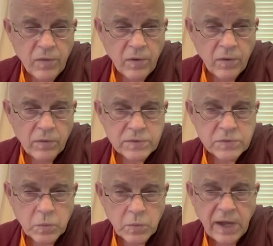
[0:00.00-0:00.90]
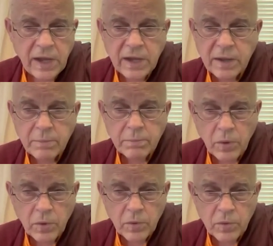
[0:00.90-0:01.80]
those we
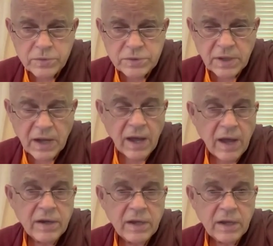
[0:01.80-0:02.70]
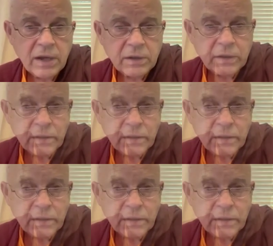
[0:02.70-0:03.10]
impose on it.